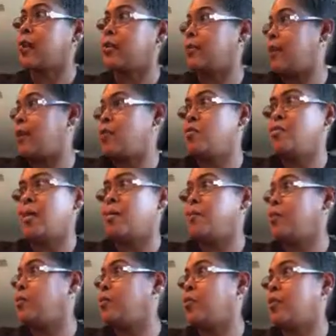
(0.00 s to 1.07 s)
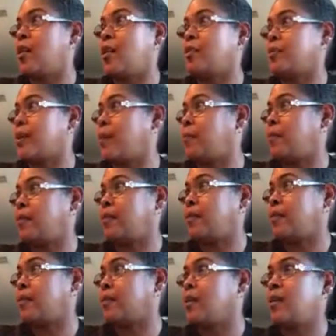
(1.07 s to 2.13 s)
that day, you may be doing all type of
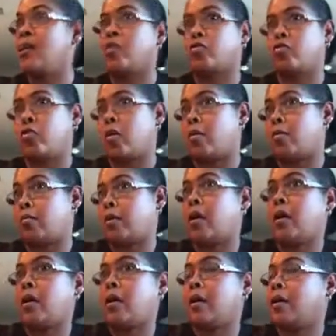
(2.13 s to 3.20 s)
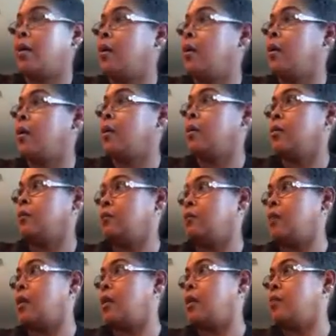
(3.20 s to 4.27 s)
things, drawing blood,
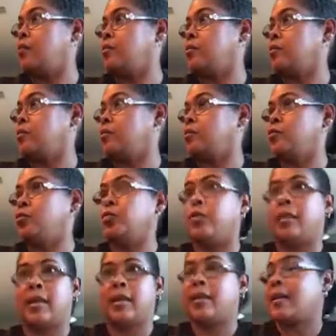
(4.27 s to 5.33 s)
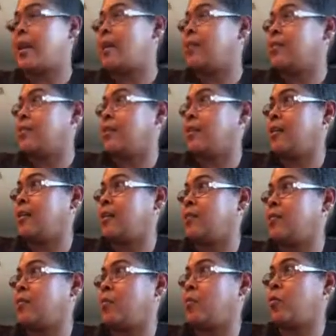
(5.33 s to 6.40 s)
um, doing an
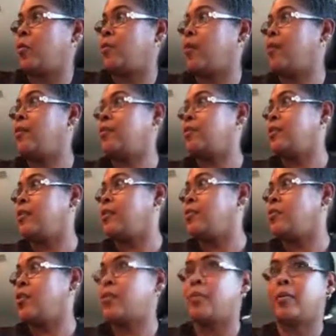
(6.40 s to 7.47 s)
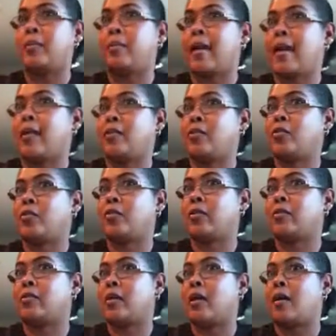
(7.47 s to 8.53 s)
EKG somewhere else, and then you jump in the back doing